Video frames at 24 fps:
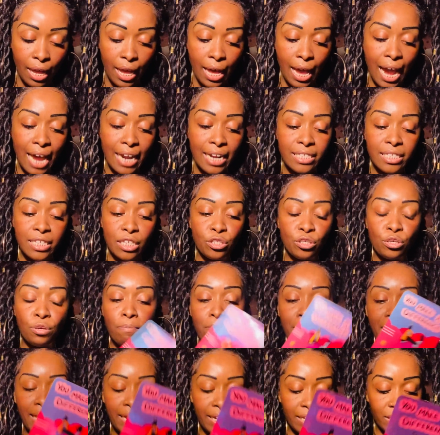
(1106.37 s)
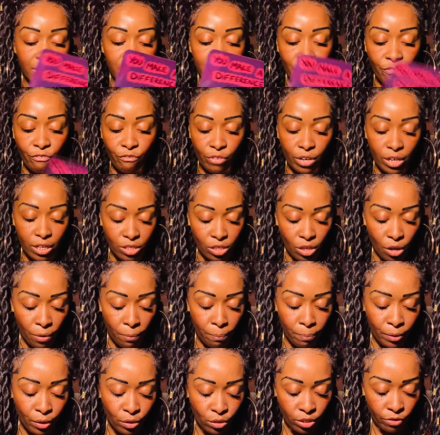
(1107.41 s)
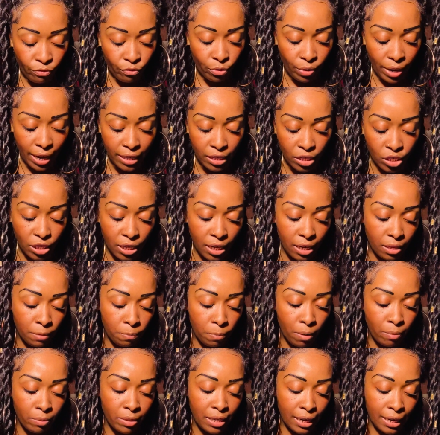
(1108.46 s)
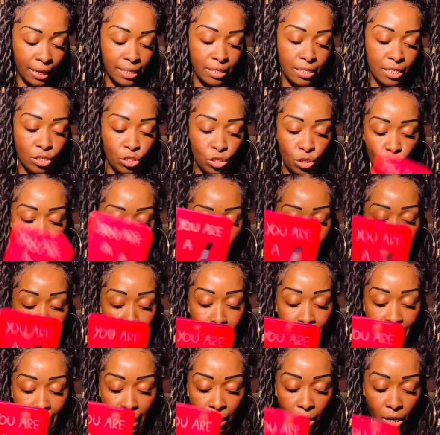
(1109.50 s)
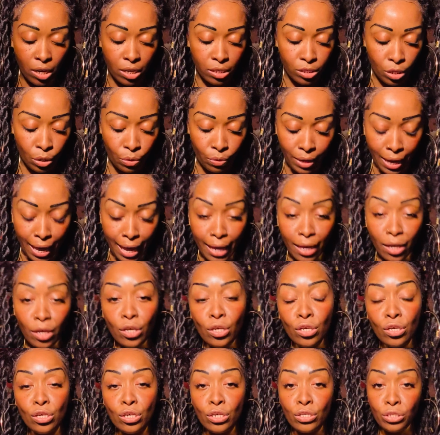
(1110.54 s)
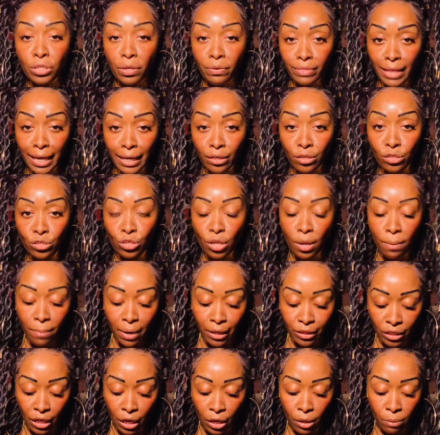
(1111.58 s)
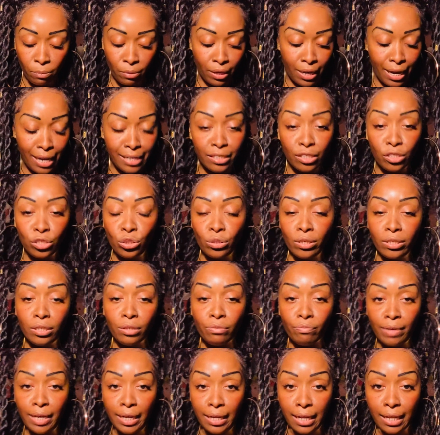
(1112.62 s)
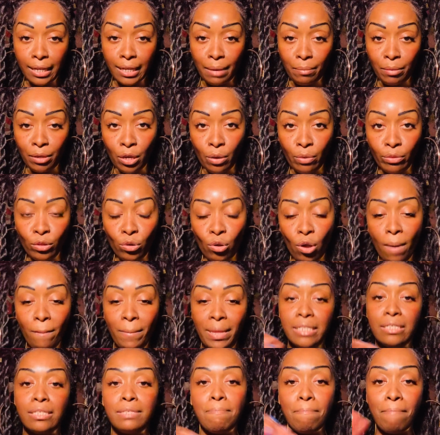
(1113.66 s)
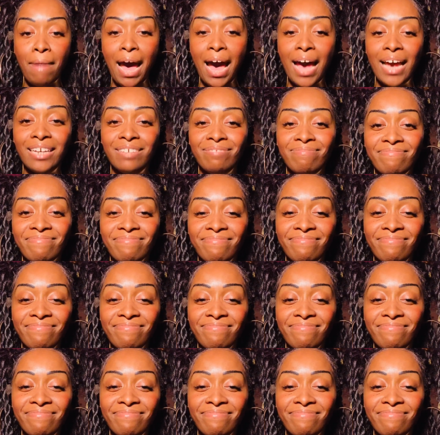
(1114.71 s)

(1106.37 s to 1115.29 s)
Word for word: And it says, you make a difference. Oh, beautiful energy. And at the bottom of the deck, it says, you are a badass, okay? So thank you so much. I hope you guys enjoyed the reading. Let me know in the comments. Bye.